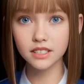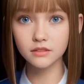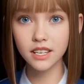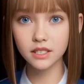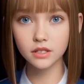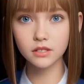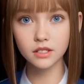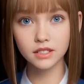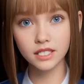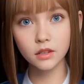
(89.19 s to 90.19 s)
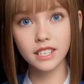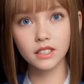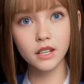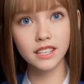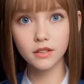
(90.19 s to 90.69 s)
to Belarus or
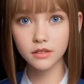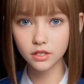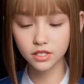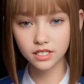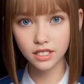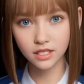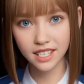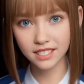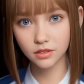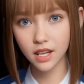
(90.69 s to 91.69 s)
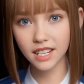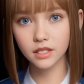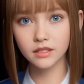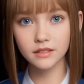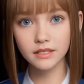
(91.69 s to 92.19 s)
join the military as well.